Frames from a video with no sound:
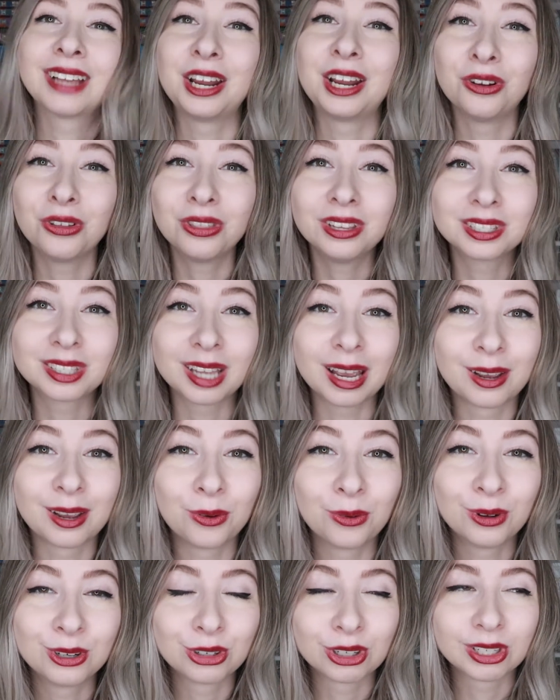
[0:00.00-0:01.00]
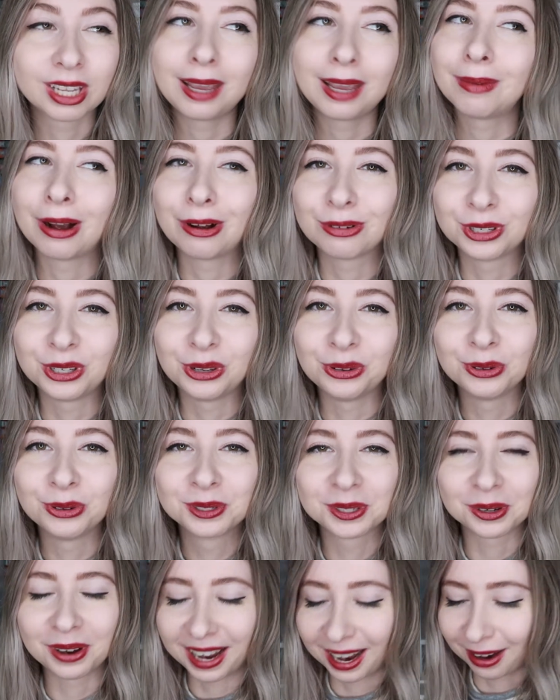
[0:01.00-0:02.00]
know the second one just came out too,
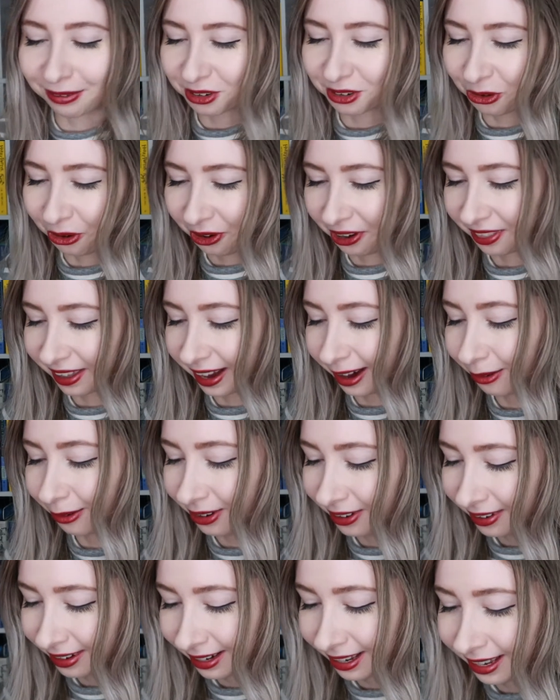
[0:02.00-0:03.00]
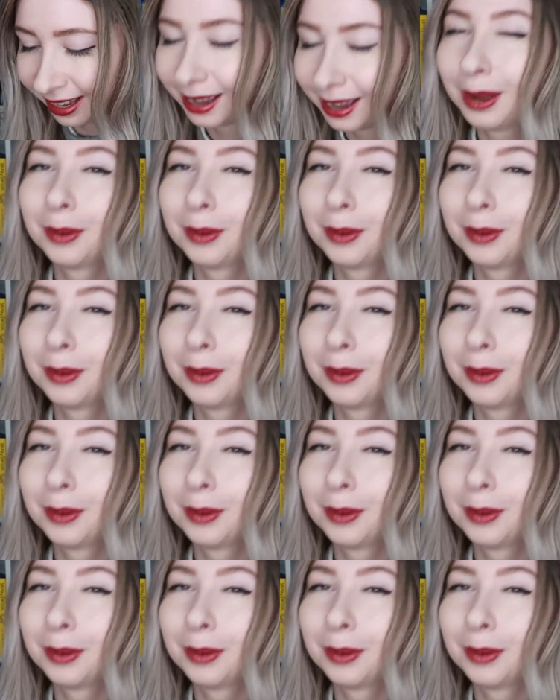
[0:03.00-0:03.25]
so I have to order that one,